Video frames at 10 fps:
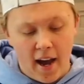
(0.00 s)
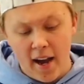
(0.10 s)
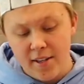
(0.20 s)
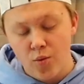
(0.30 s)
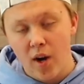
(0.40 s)

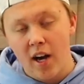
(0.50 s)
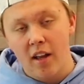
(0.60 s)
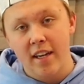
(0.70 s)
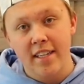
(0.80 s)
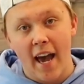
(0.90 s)
as
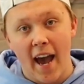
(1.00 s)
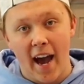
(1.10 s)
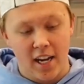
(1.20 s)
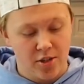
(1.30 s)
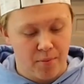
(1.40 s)
well as
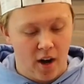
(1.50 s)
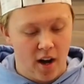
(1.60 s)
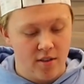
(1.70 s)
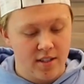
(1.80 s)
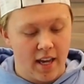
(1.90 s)
hash
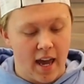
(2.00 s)
browns